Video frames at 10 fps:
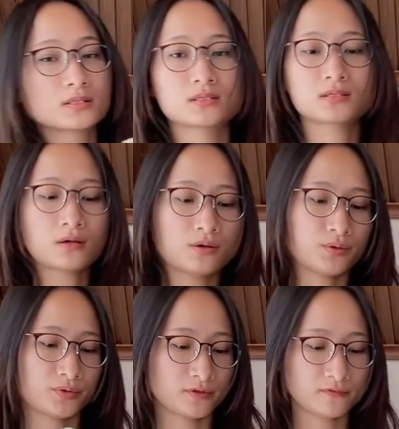
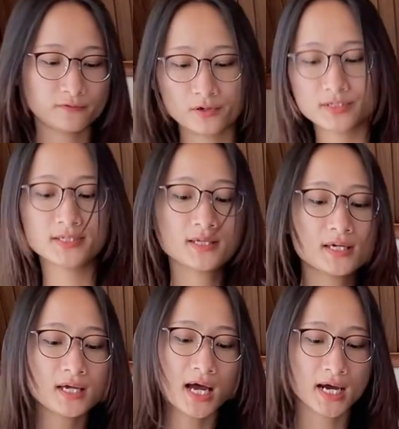So the first
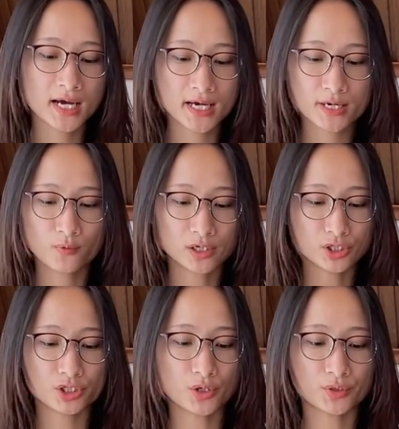thing I want
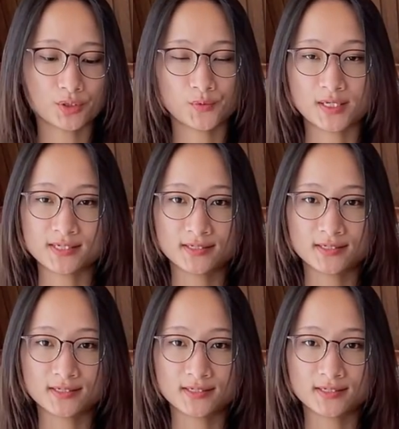to show you